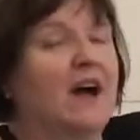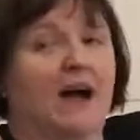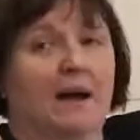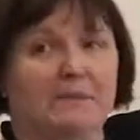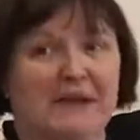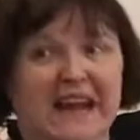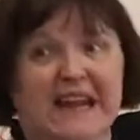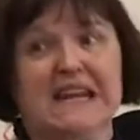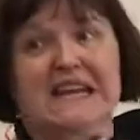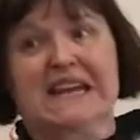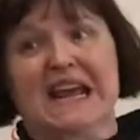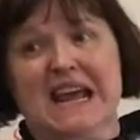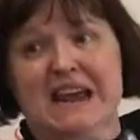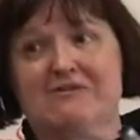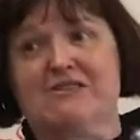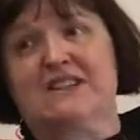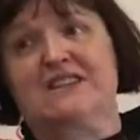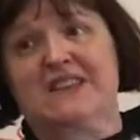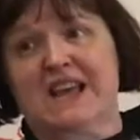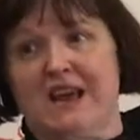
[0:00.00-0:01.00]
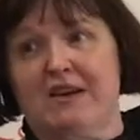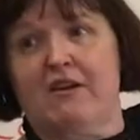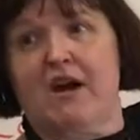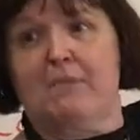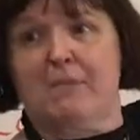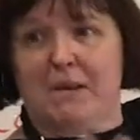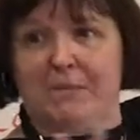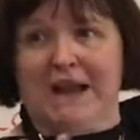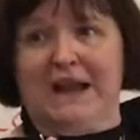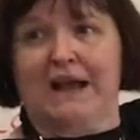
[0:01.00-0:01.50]
I'm getting nearer
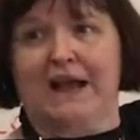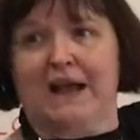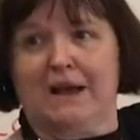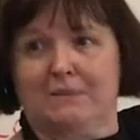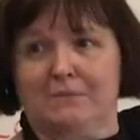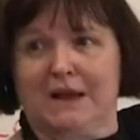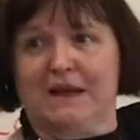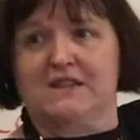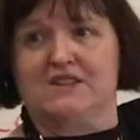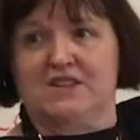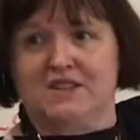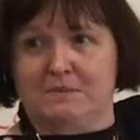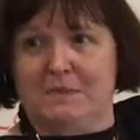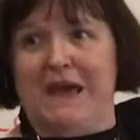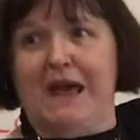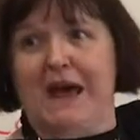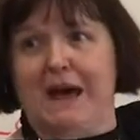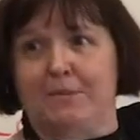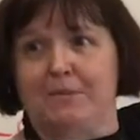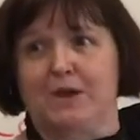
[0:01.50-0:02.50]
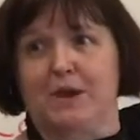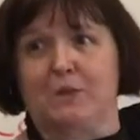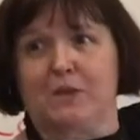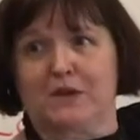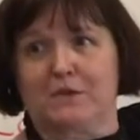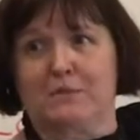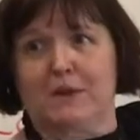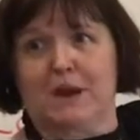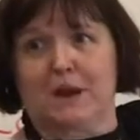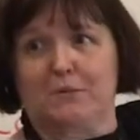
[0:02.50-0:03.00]
0. My bank manager's a bit happier
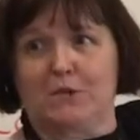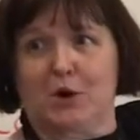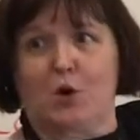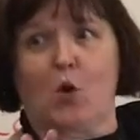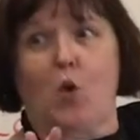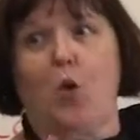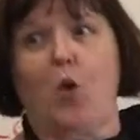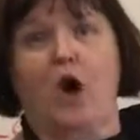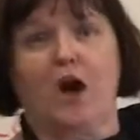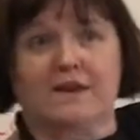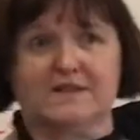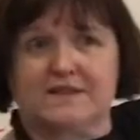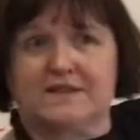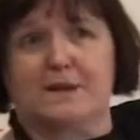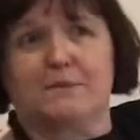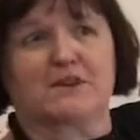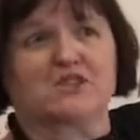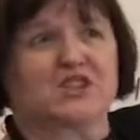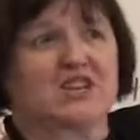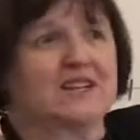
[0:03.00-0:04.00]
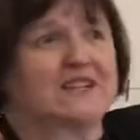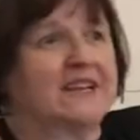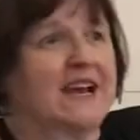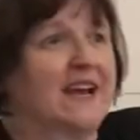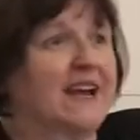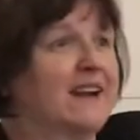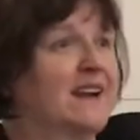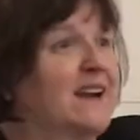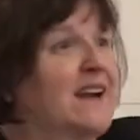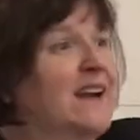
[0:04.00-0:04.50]
with me. I'm not quite so much in
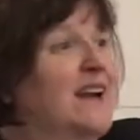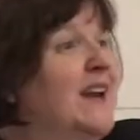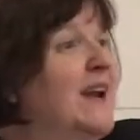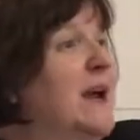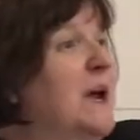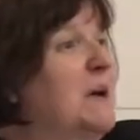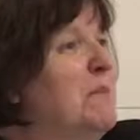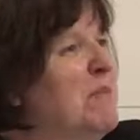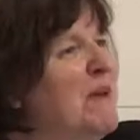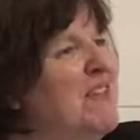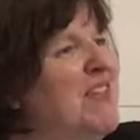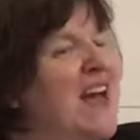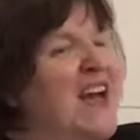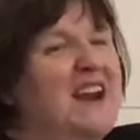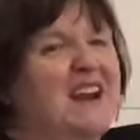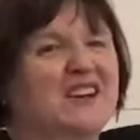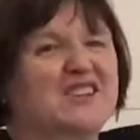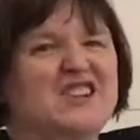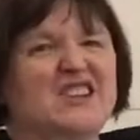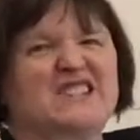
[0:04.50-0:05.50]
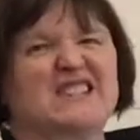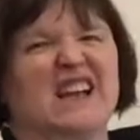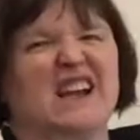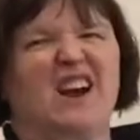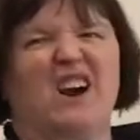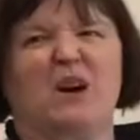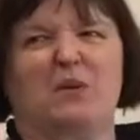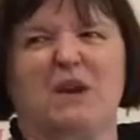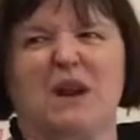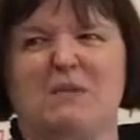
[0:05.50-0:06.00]
debt. But then I just
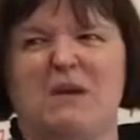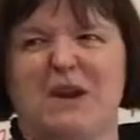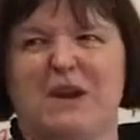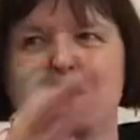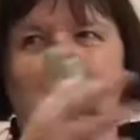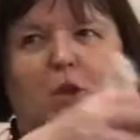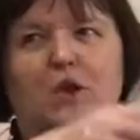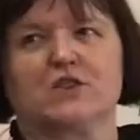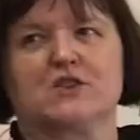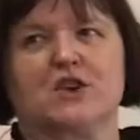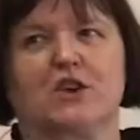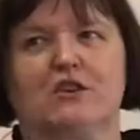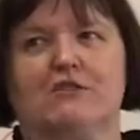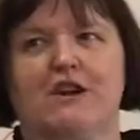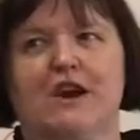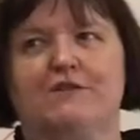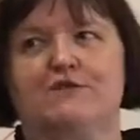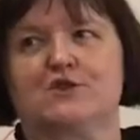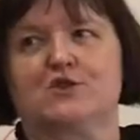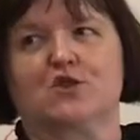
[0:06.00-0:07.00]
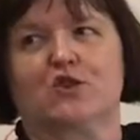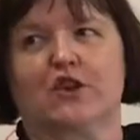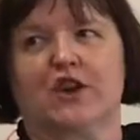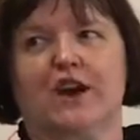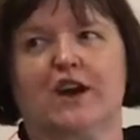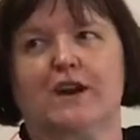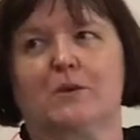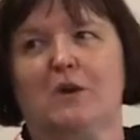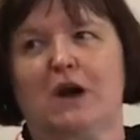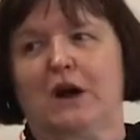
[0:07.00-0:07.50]
think, oh, well, I'm only $1 overdrawn.
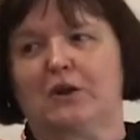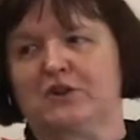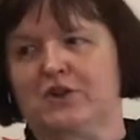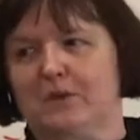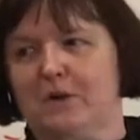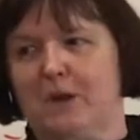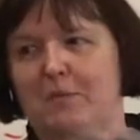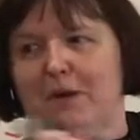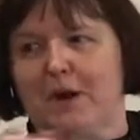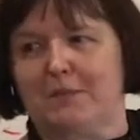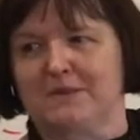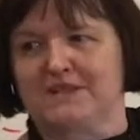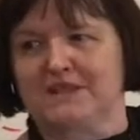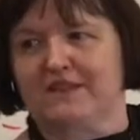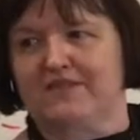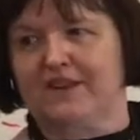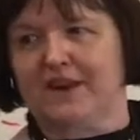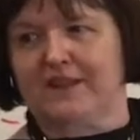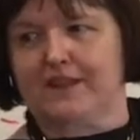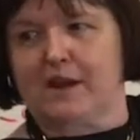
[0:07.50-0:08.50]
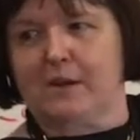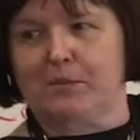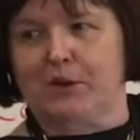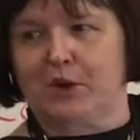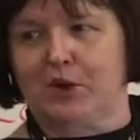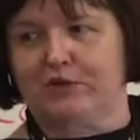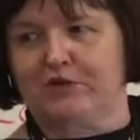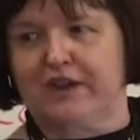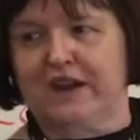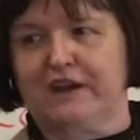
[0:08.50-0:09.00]
I know what I'll do. I'll buy myself another cup of
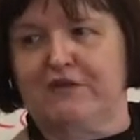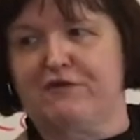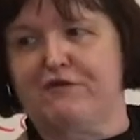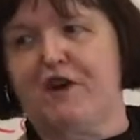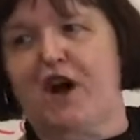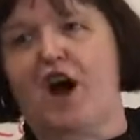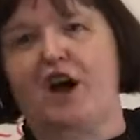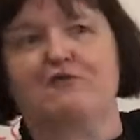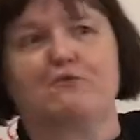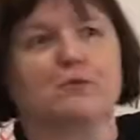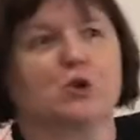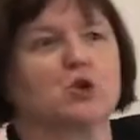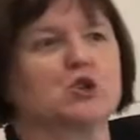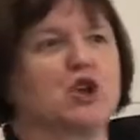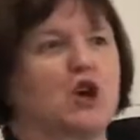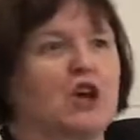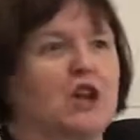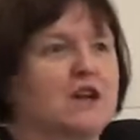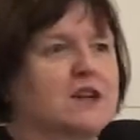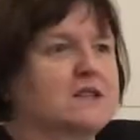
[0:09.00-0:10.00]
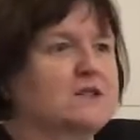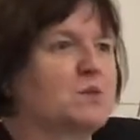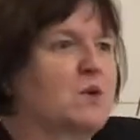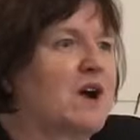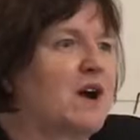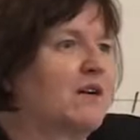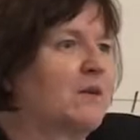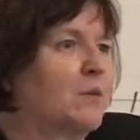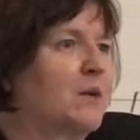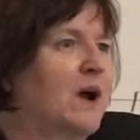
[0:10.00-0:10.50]
coffee. $5 more.
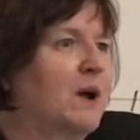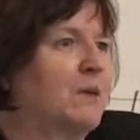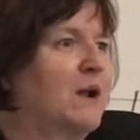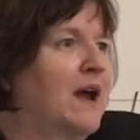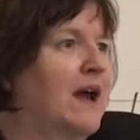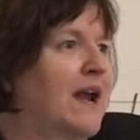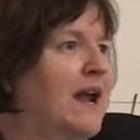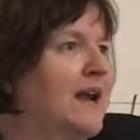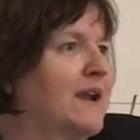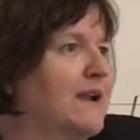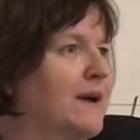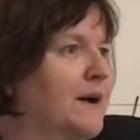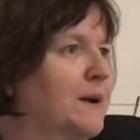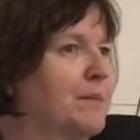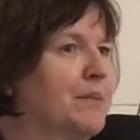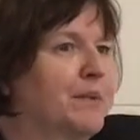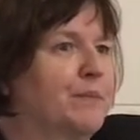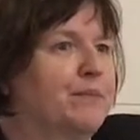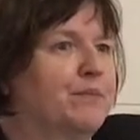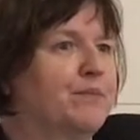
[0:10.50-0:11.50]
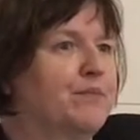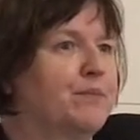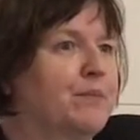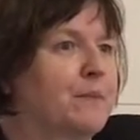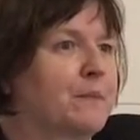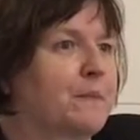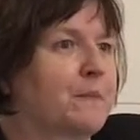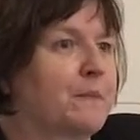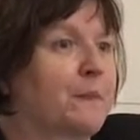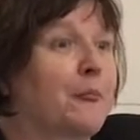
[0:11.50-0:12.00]
Where will I end up?
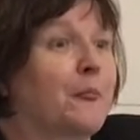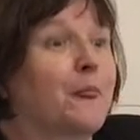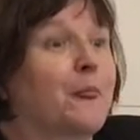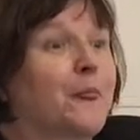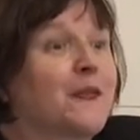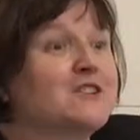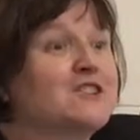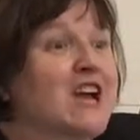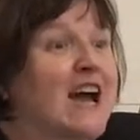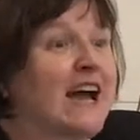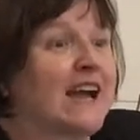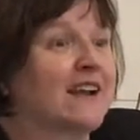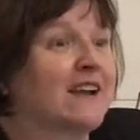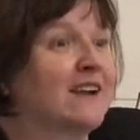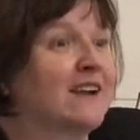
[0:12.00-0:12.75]
Jack?